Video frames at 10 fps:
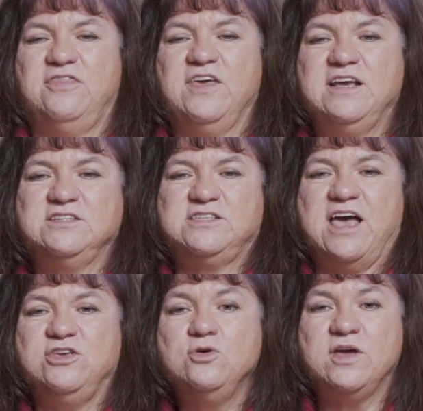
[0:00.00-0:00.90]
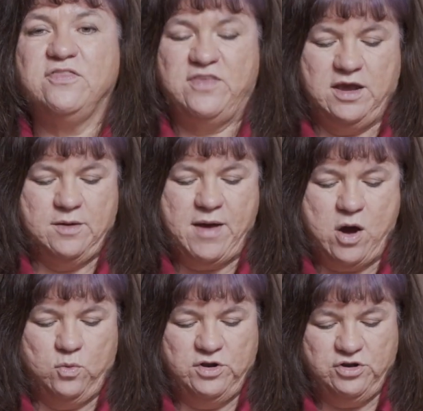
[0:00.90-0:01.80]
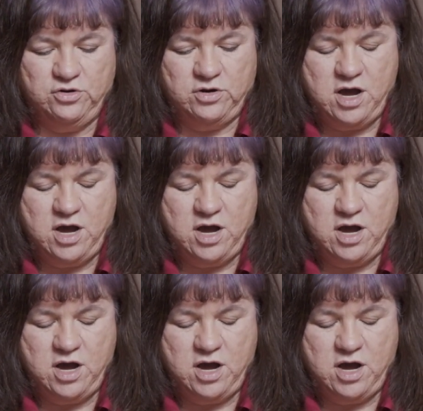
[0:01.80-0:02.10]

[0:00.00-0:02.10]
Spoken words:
things that you can think about when you're